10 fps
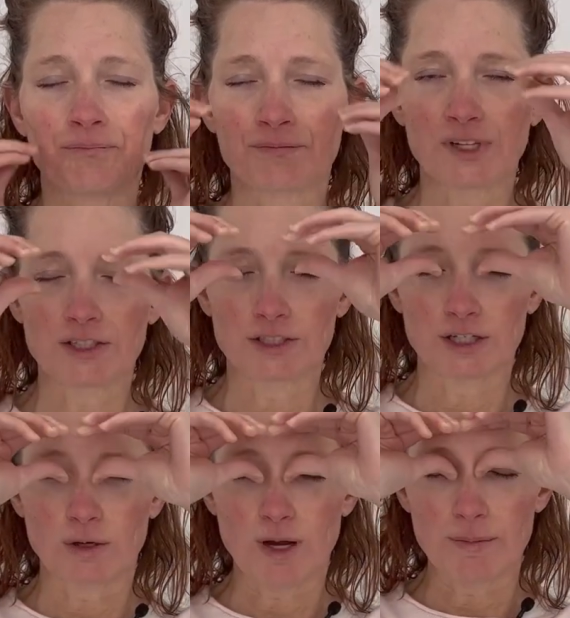Then you're going to
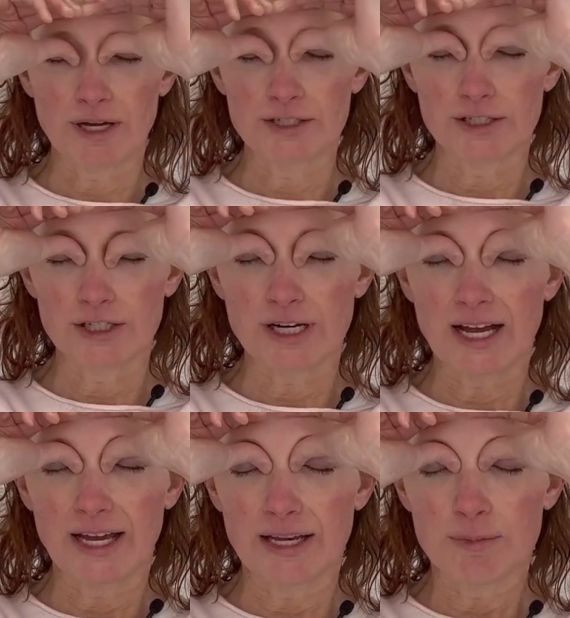go up under your
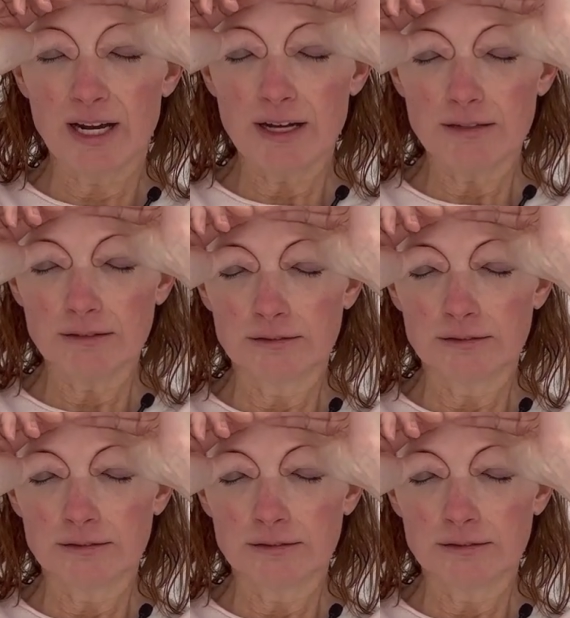eyebrow,